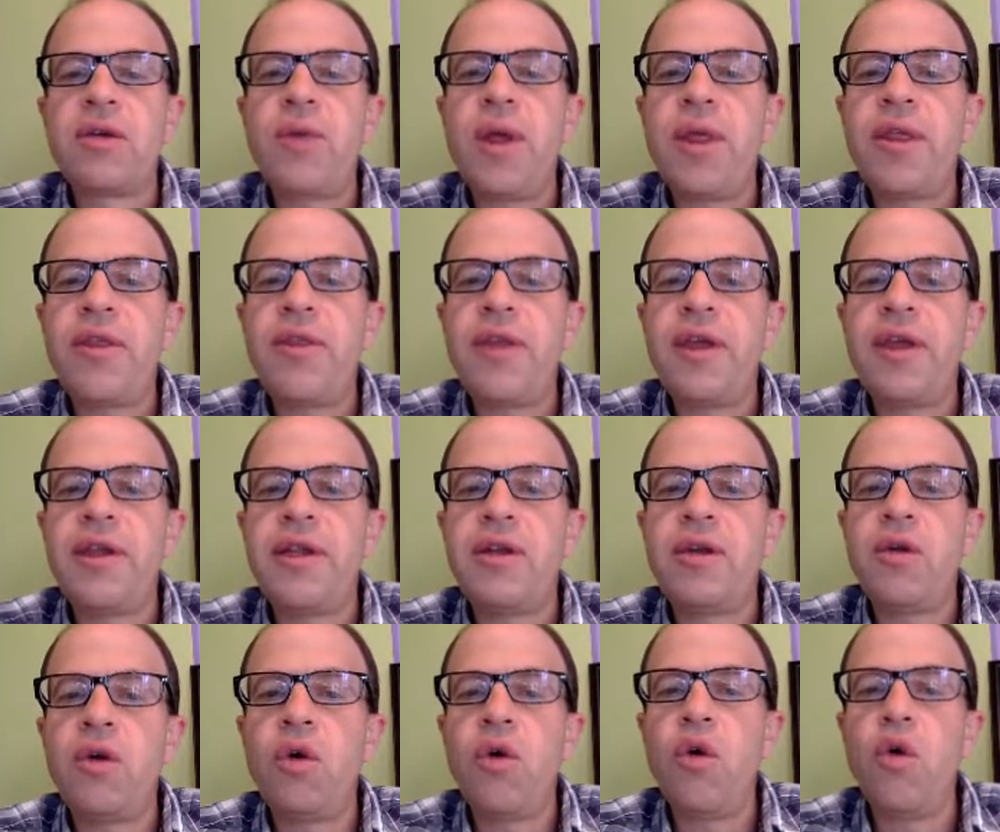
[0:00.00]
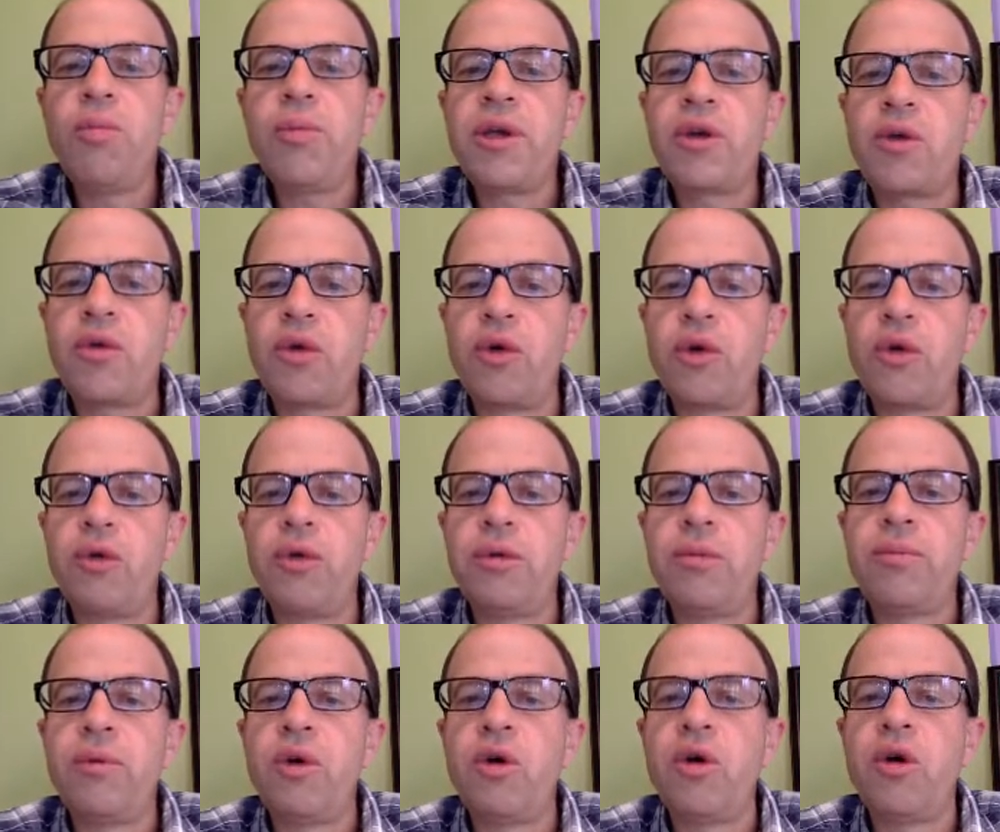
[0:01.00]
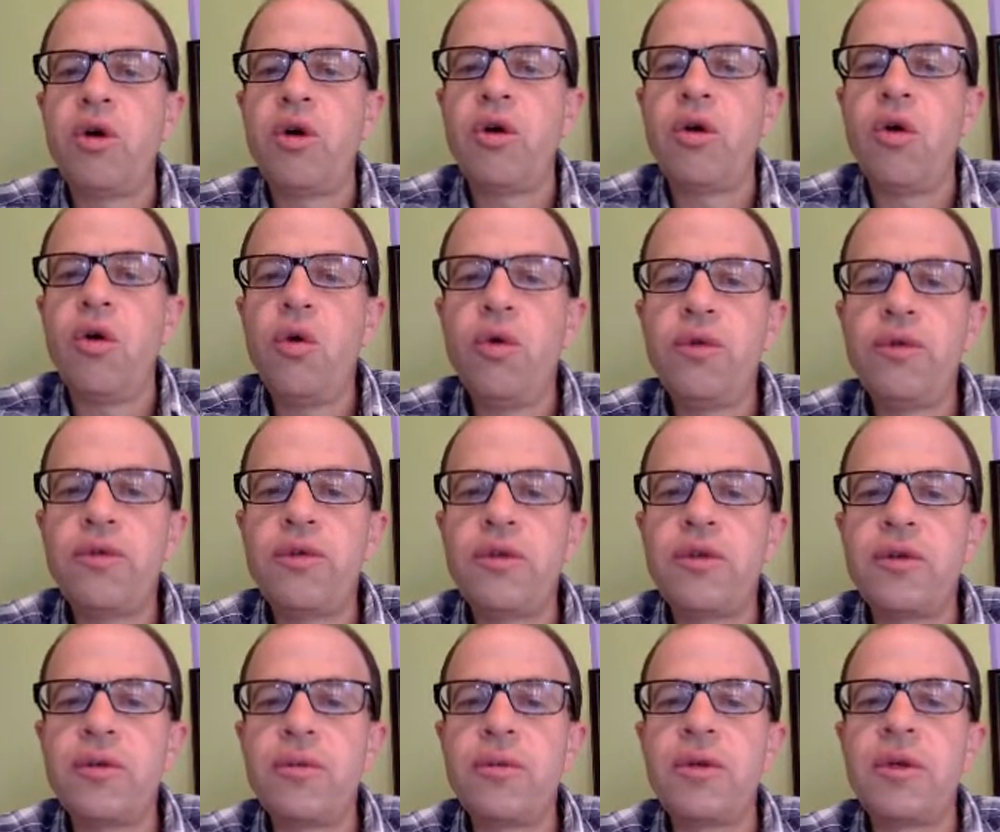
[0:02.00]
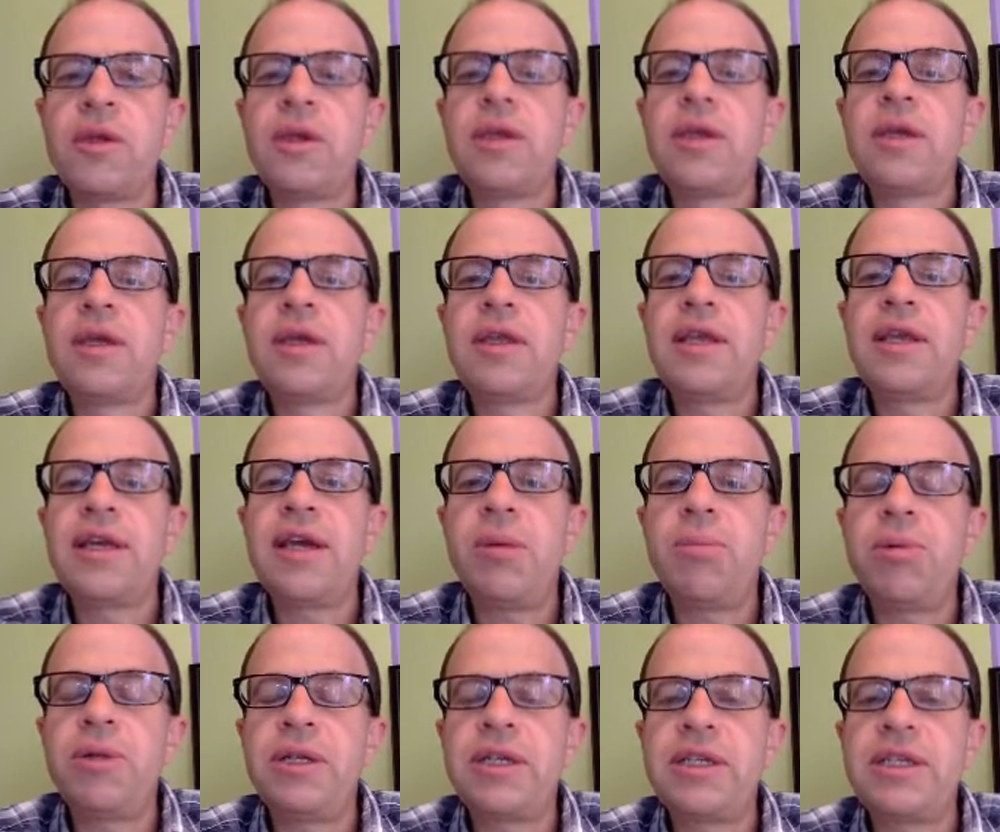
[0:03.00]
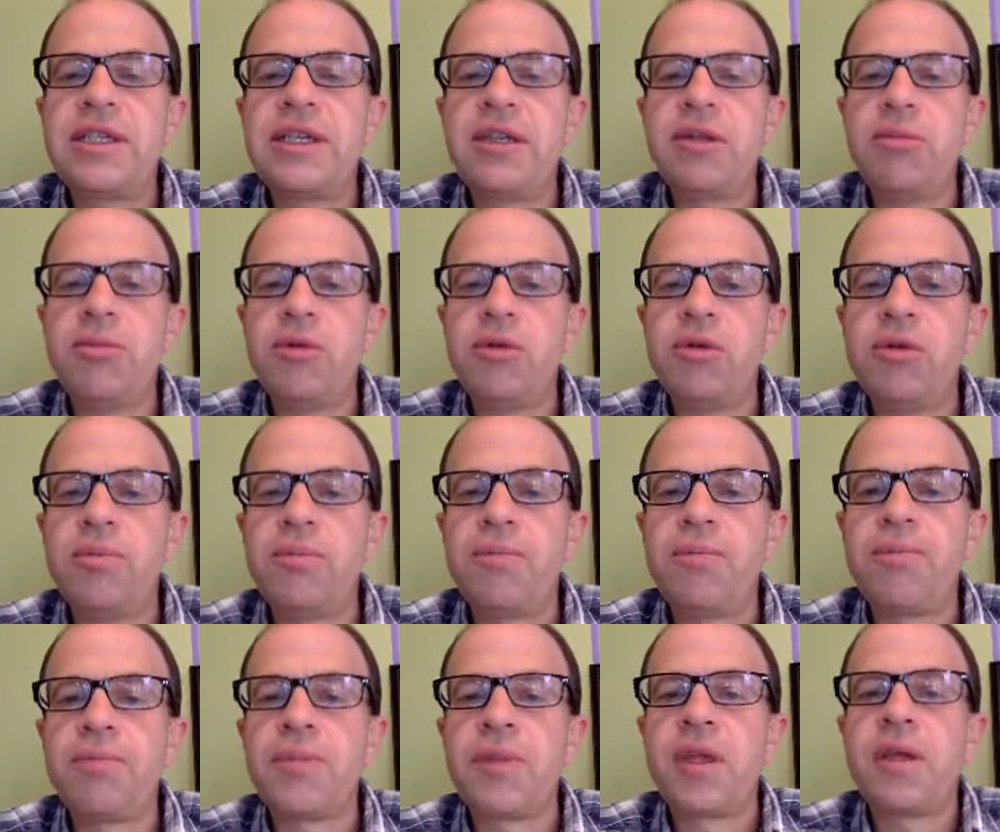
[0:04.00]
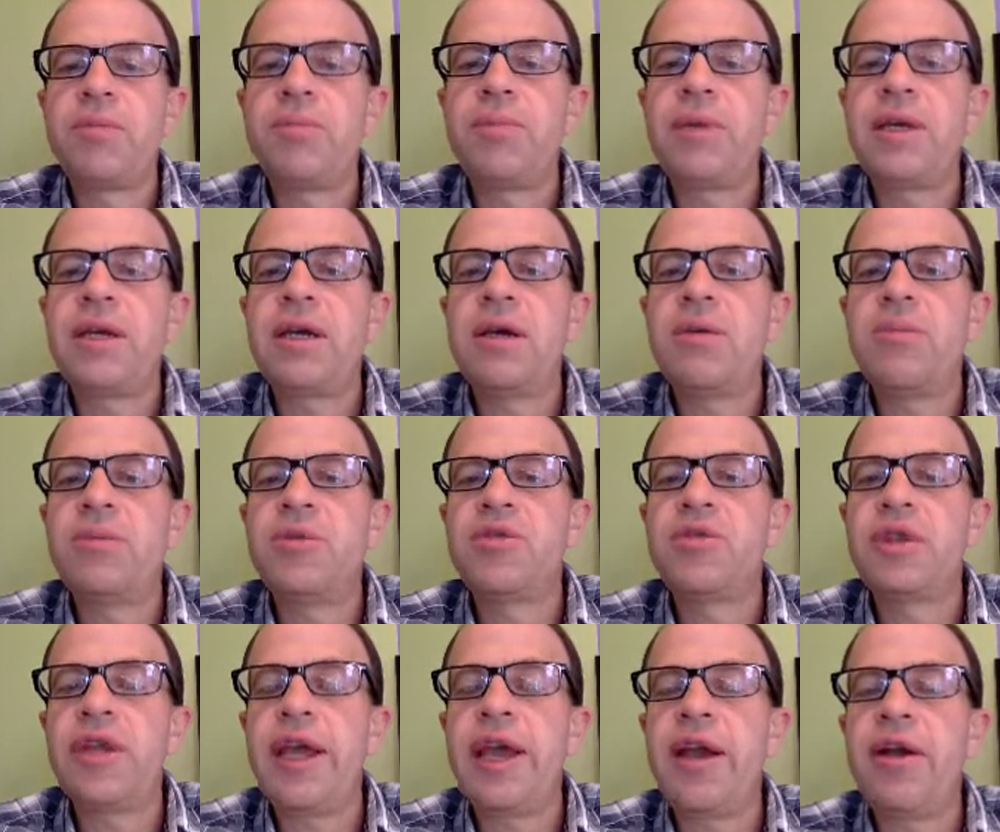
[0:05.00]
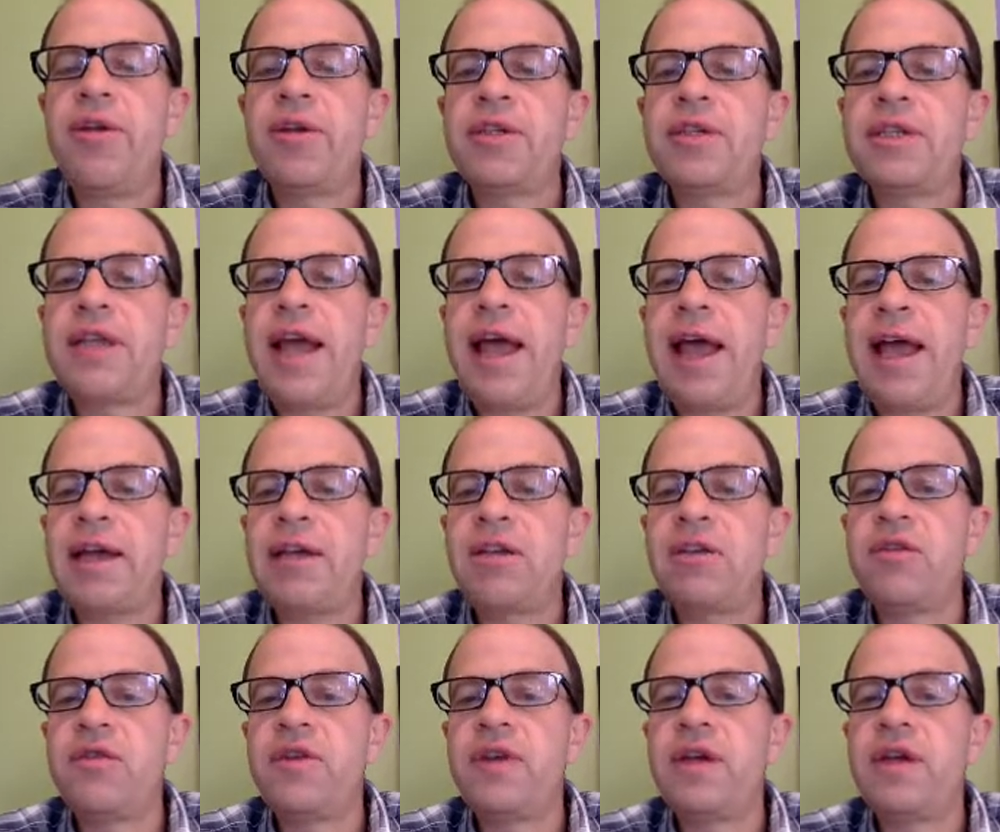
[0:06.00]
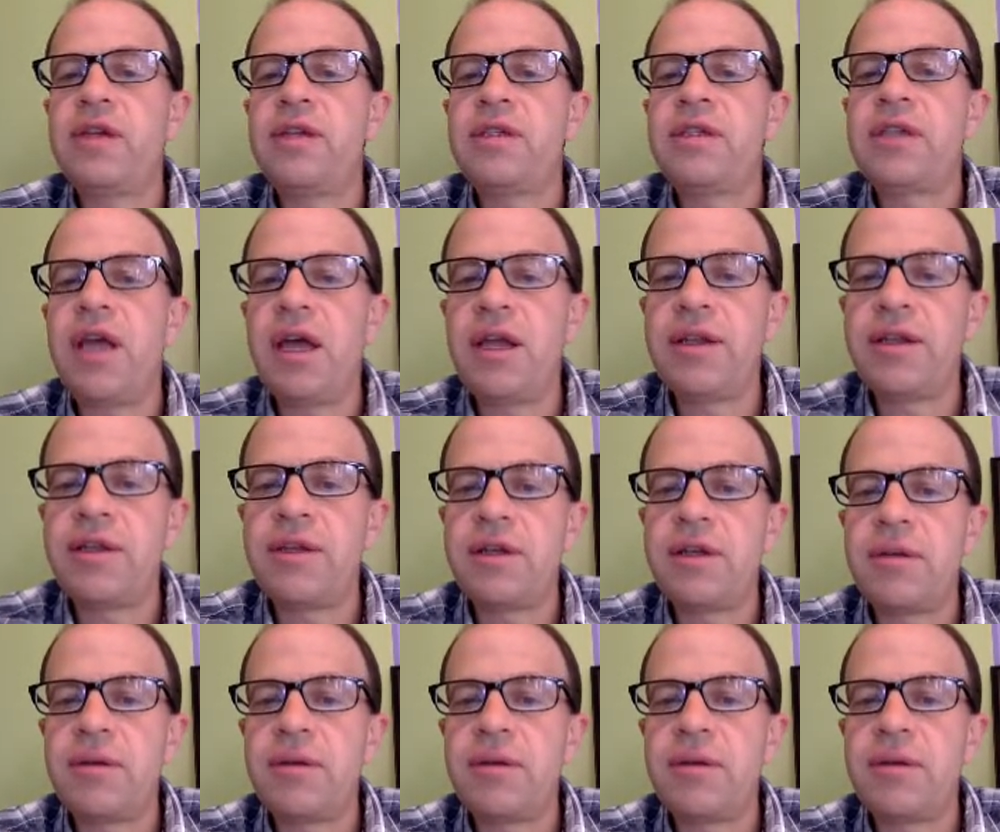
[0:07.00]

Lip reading: Rather than an omicron, ont, the coupling syllable becomes for the aorist active sant.